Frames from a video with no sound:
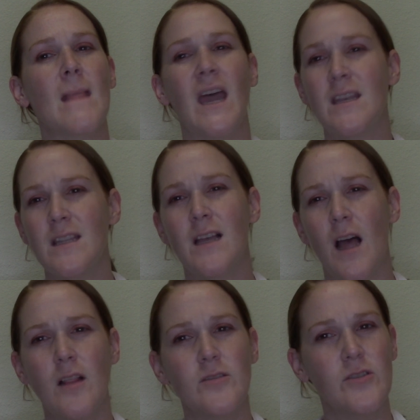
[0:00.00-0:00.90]
The
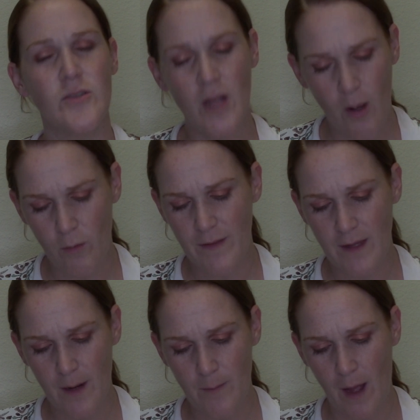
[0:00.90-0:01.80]
colors are not one
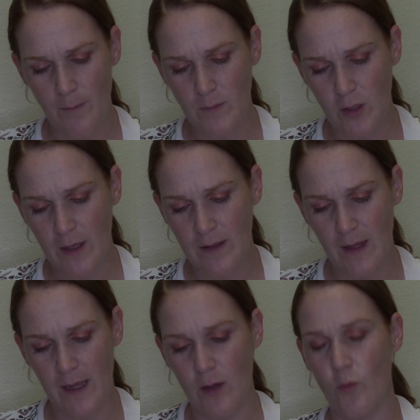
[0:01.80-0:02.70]
that I'm looking
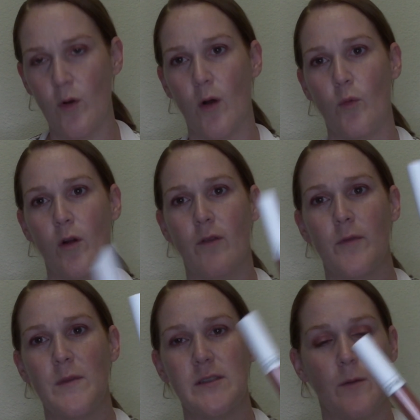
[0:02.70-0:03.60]
like will work for
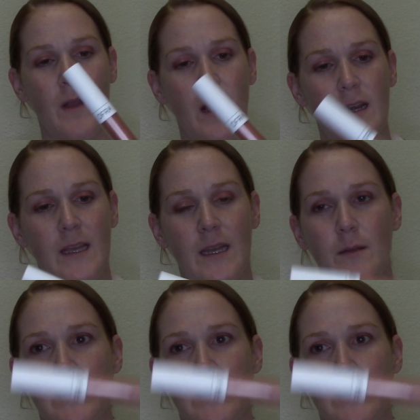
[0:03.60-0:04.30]
me, so I'm not going to get it.